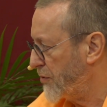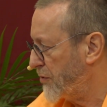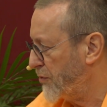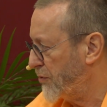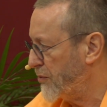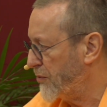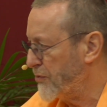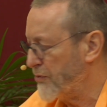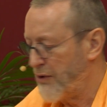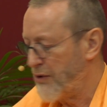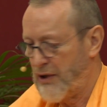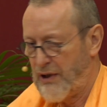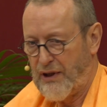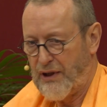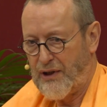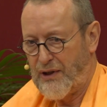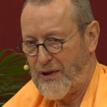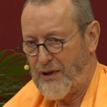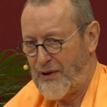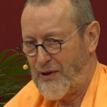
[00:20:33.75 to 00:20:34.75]
to
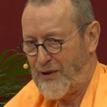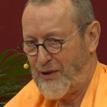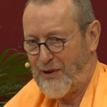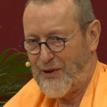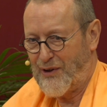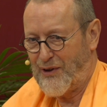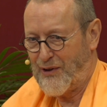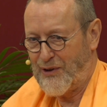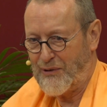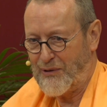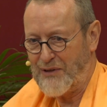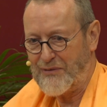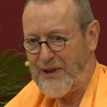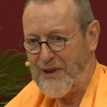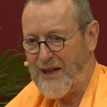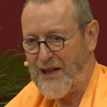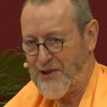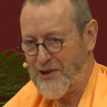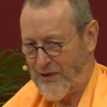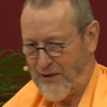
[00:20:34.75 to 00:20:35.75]
the
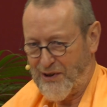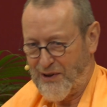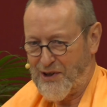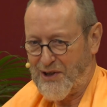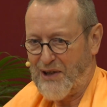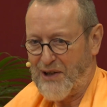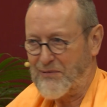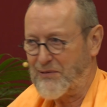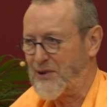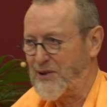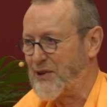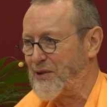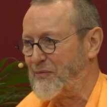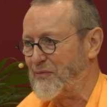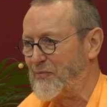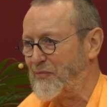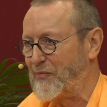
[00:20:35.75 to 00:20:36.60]
revelation, the shift.